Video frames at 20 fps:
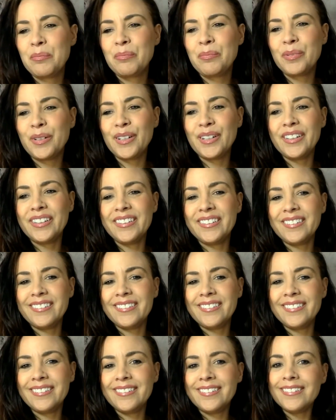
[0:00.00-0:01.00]
but
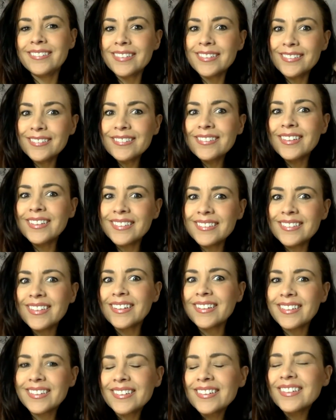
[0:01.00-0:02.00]
you can do things
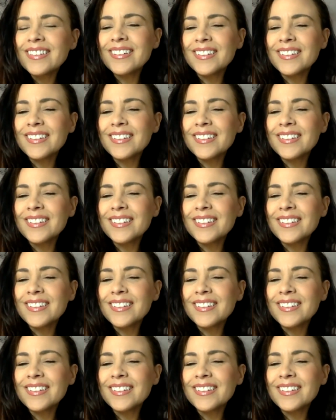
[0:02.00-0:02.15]
that can,